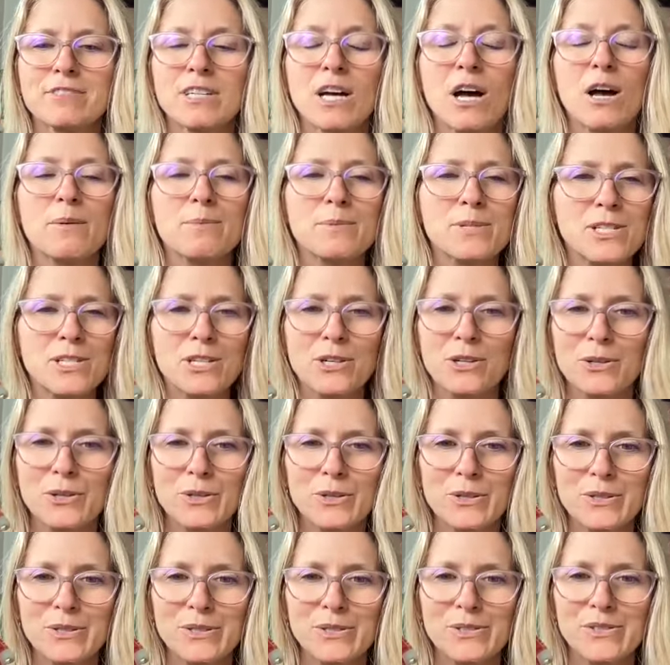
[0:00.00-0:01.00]

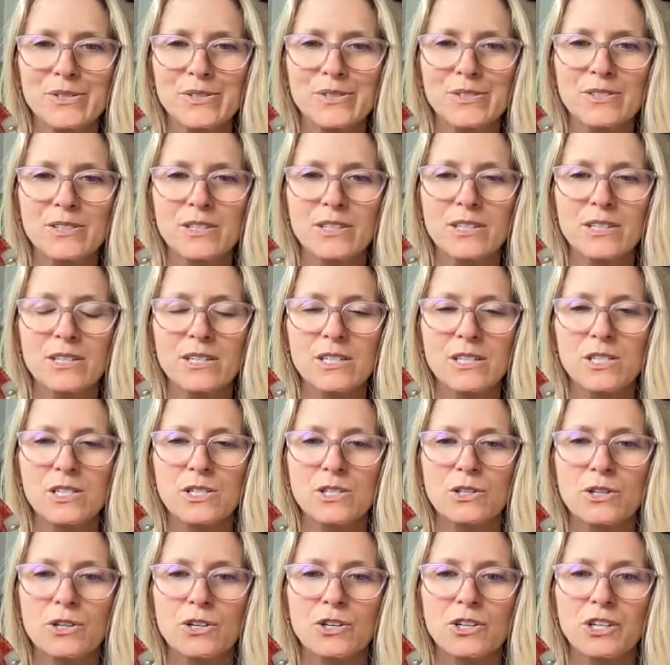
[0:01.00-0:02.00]
obstacles
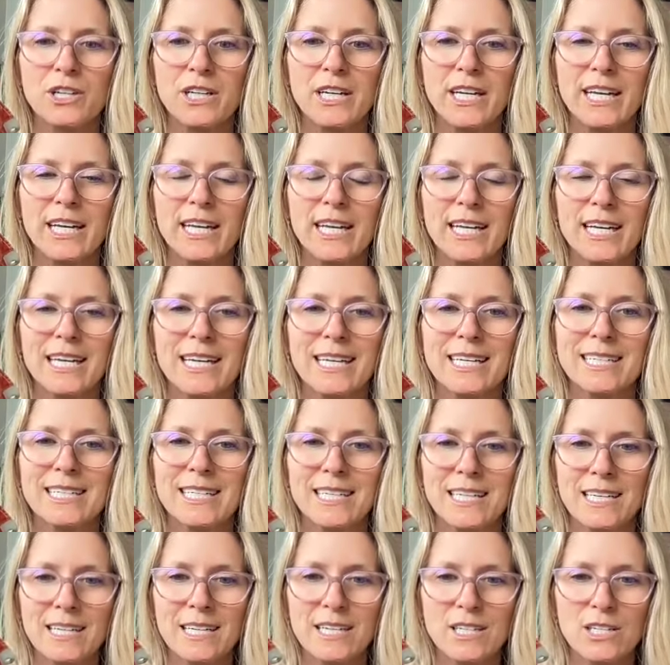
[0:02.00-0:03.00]
to create
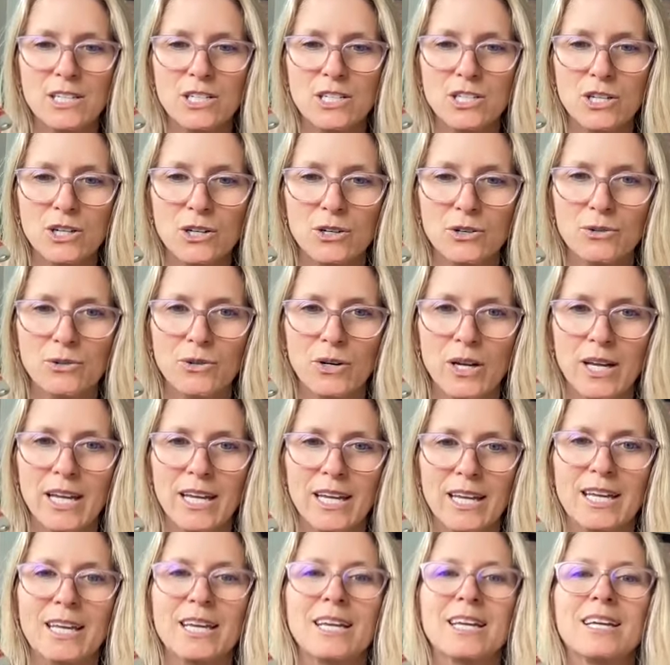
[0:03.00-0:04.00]

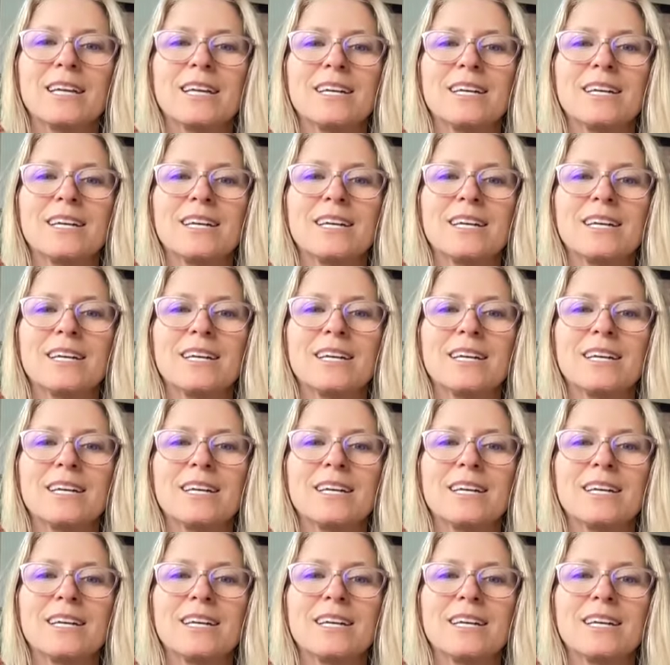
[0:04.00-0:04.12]
toning